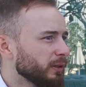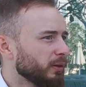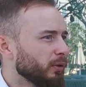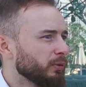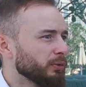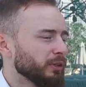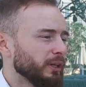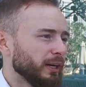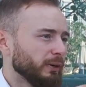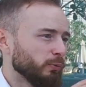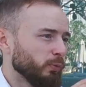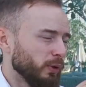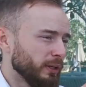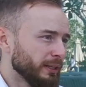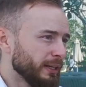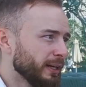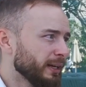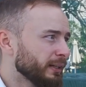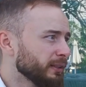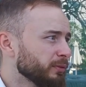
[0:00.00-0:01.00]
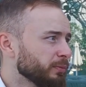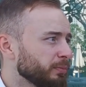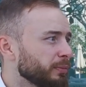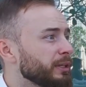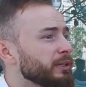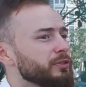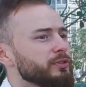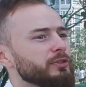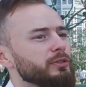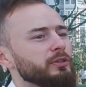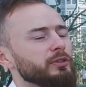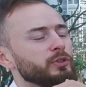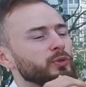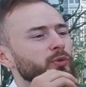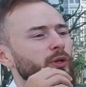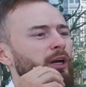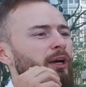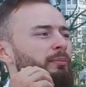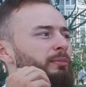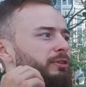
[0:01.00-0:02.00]
On the one hand, means
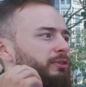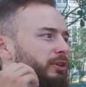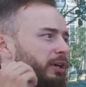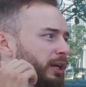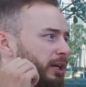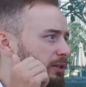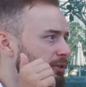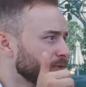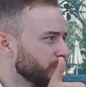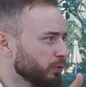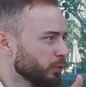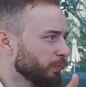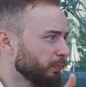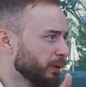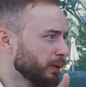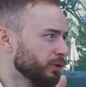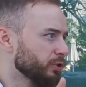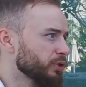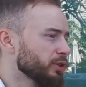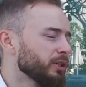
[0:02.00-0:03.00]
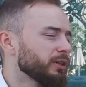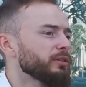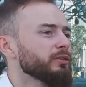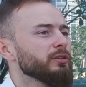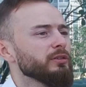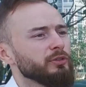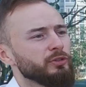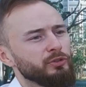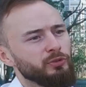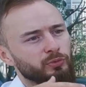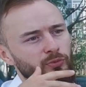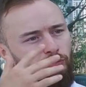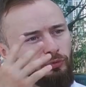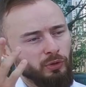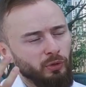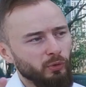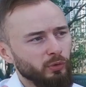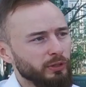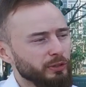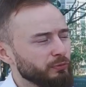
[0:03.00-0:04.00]
you come at 8, you punch in, you
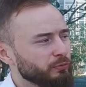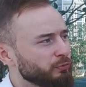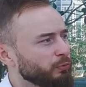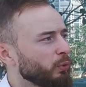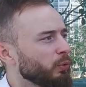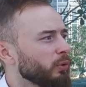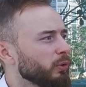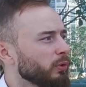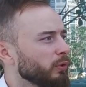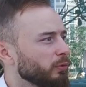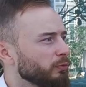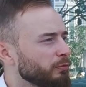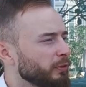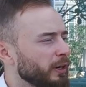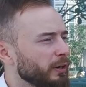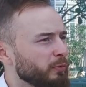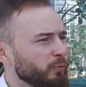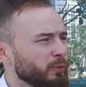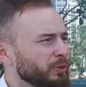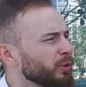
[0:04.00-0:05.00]
go at 4 or 5.